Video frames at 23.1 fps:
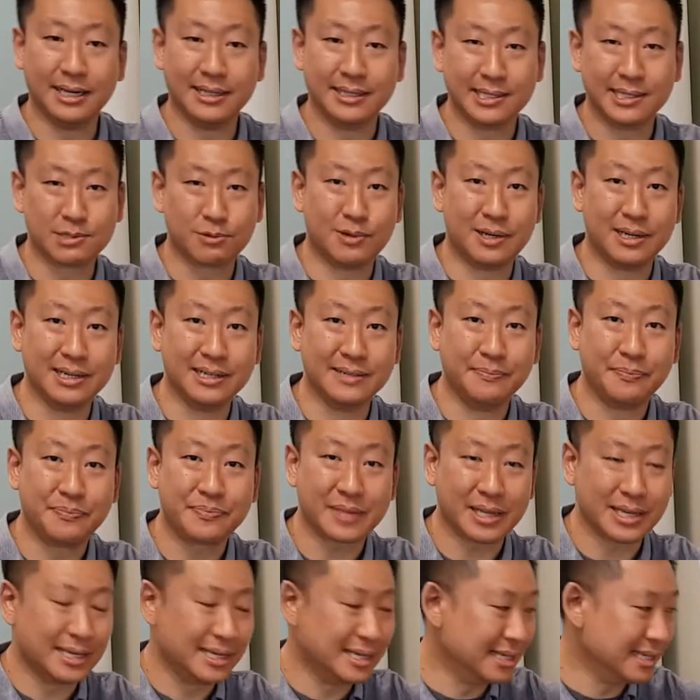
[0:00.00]
This one
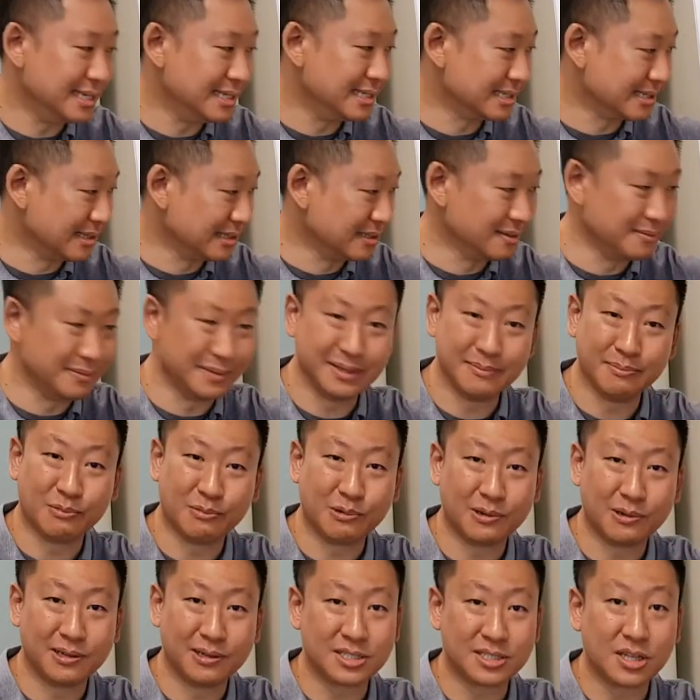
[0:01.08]
is a little bit
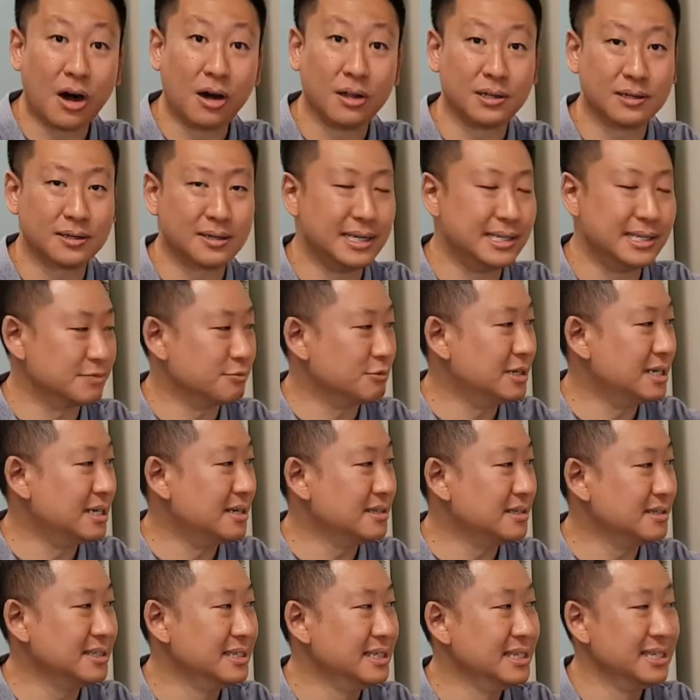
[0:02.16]
more taller as
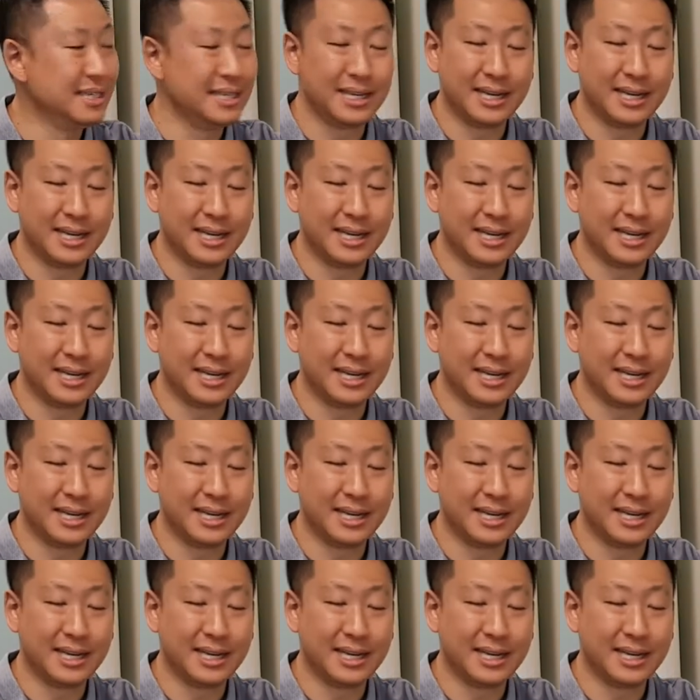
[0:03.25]
well,